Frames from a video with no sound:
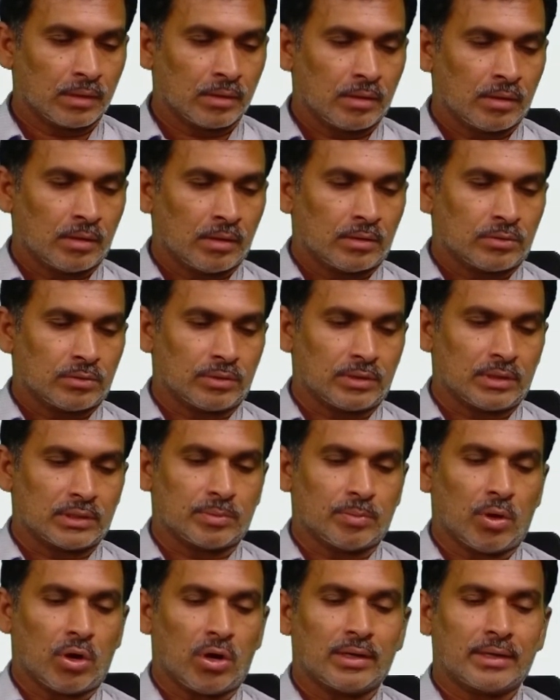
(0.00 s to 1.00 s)
So the
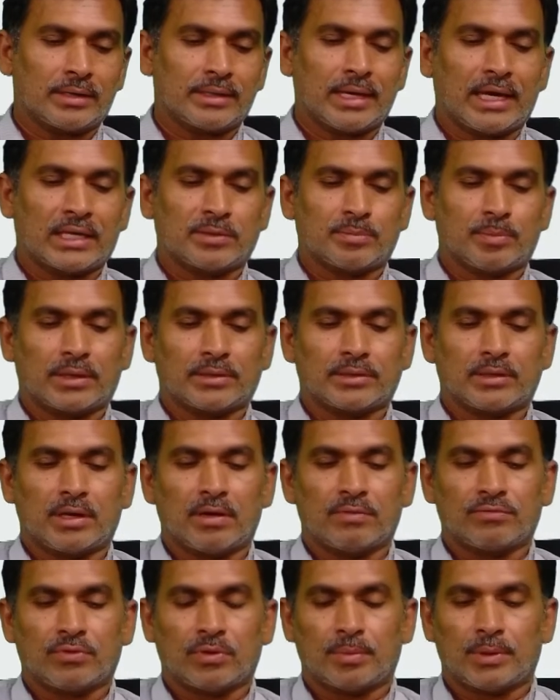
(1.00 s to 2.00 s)
smaller the expected
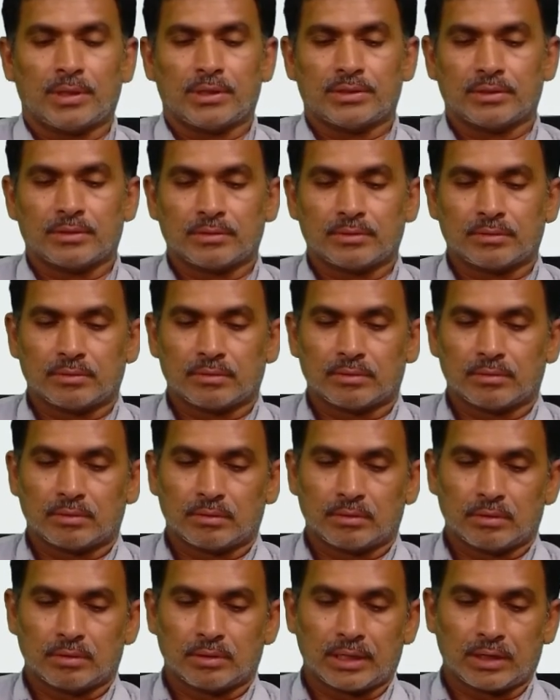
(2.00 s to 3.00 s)
information
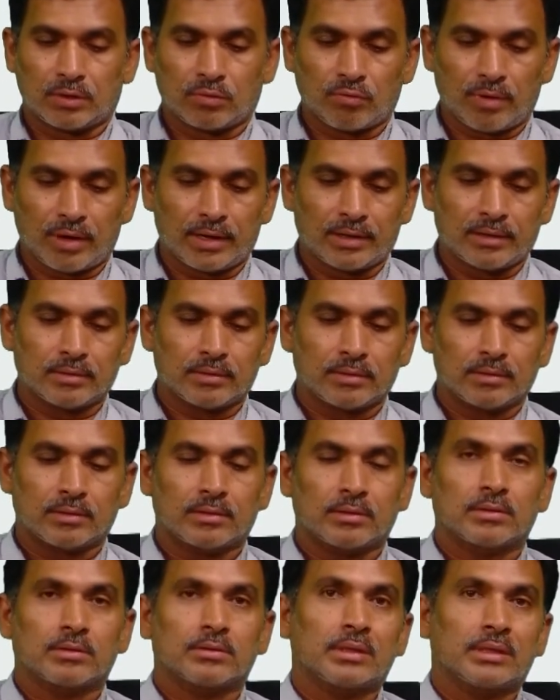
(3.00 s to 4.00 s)
required,
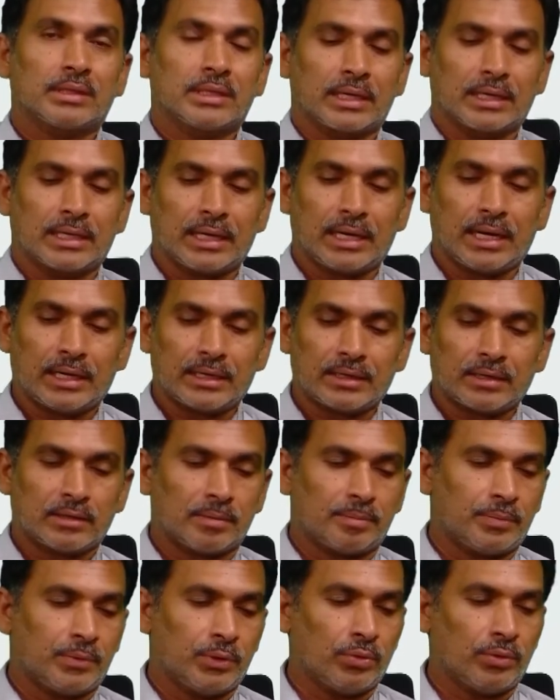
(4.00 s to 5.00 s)
so the greater the
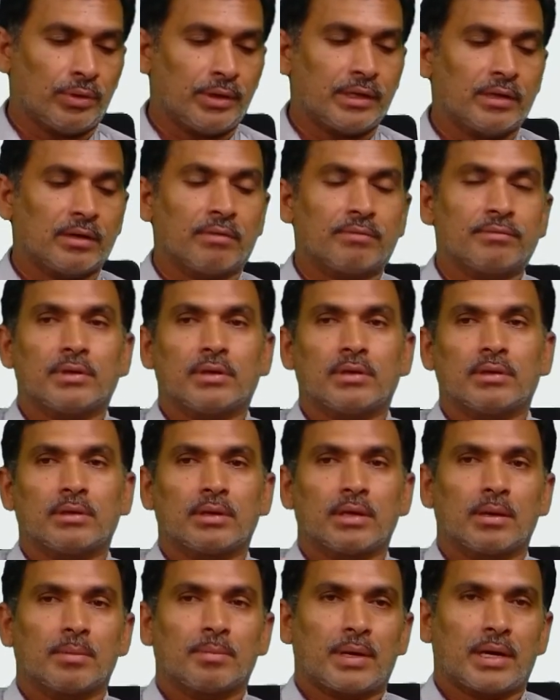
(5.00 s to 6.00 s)
purity of the
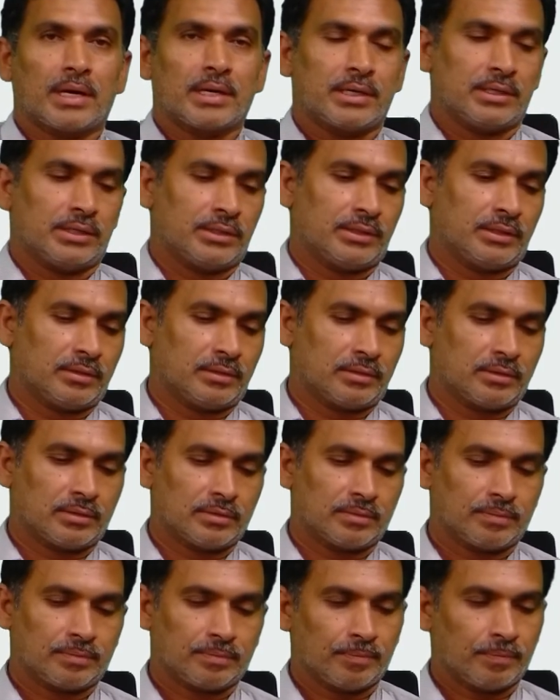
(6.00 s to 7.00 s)

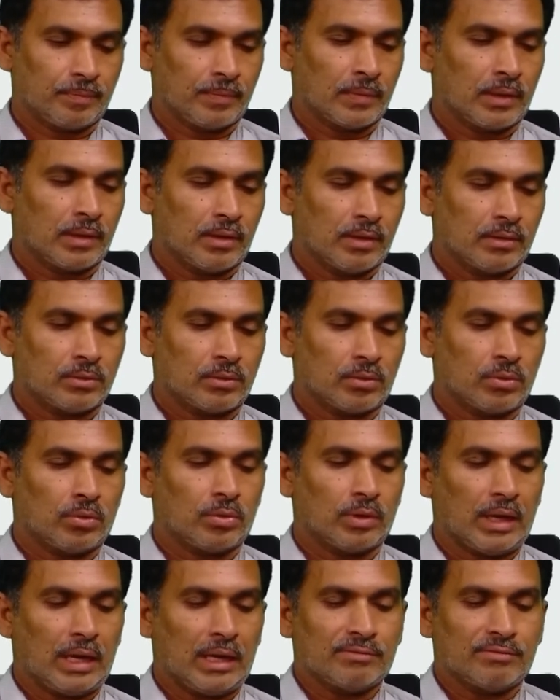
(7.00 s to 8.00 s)
partitions.
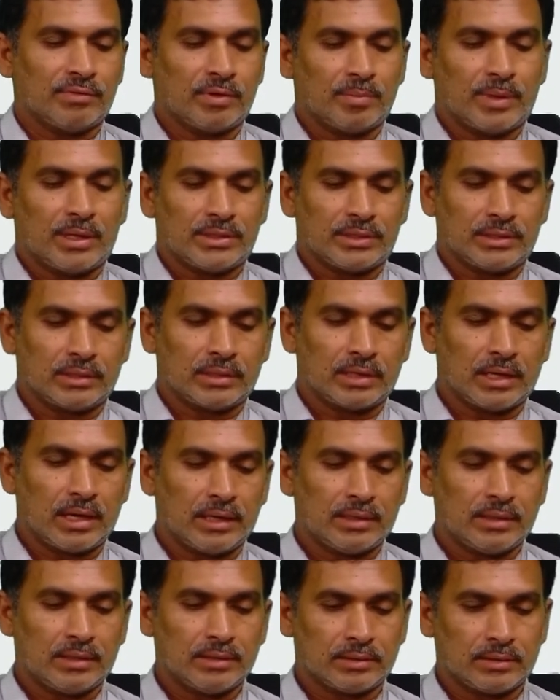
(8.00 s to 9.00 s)
So information
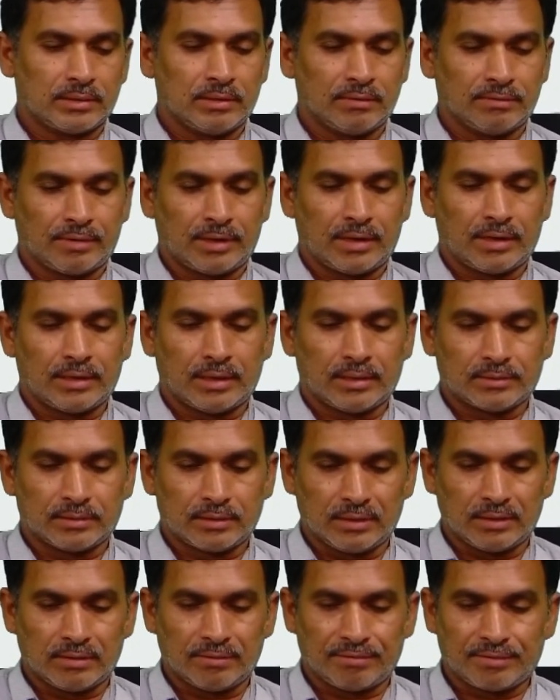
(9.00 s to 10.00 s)
gain is defined as the
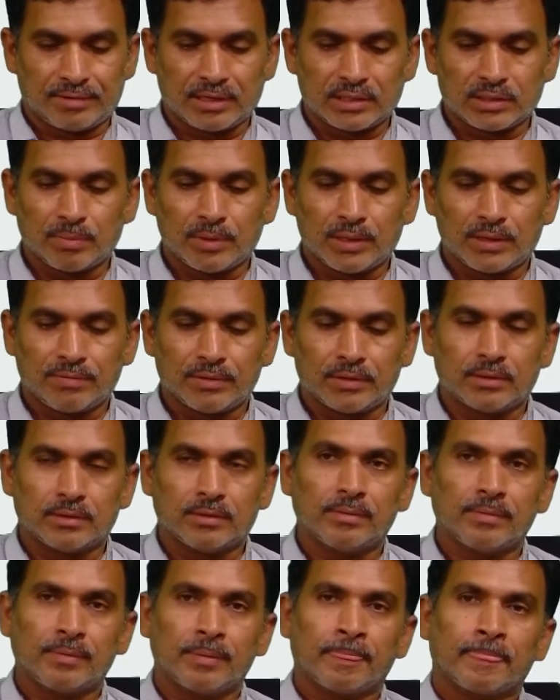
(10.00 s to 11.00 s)
difference between
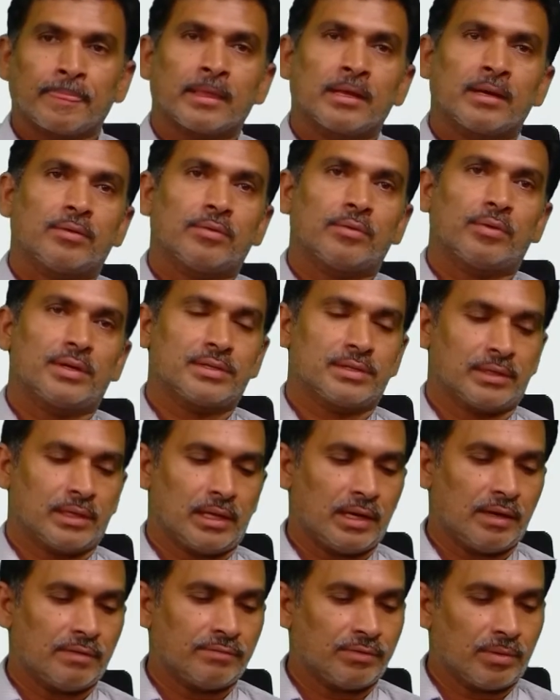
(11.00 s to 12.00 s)
the
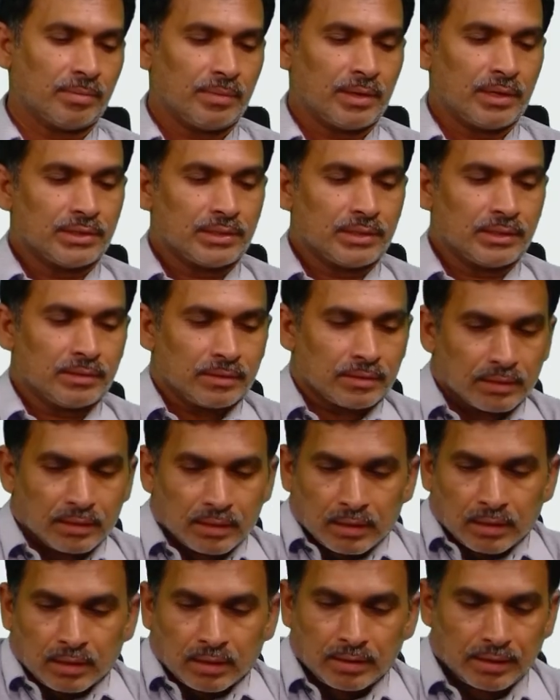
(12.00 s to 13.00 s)
original information
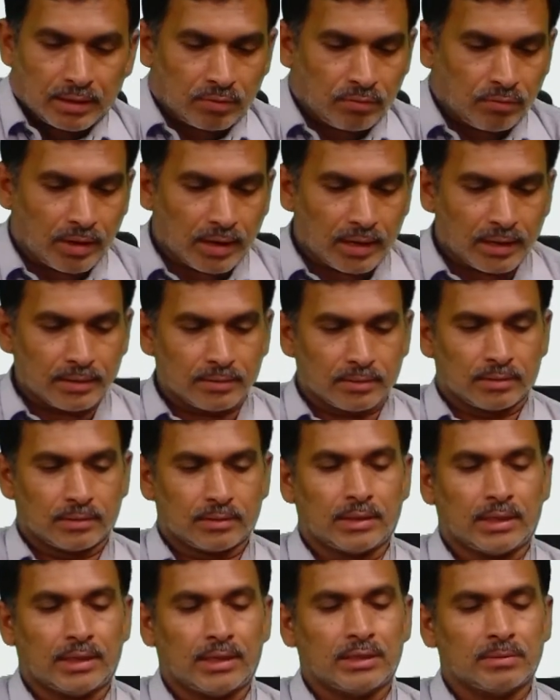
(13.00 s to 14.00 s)
required,
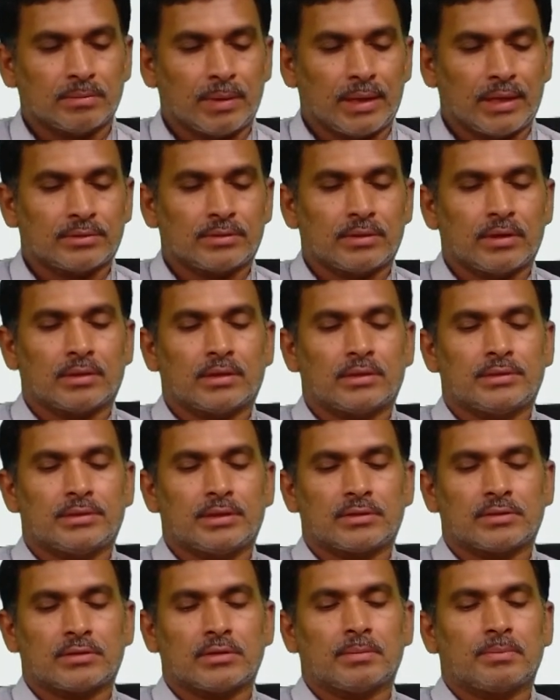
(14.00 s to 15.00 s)
that is based on the just the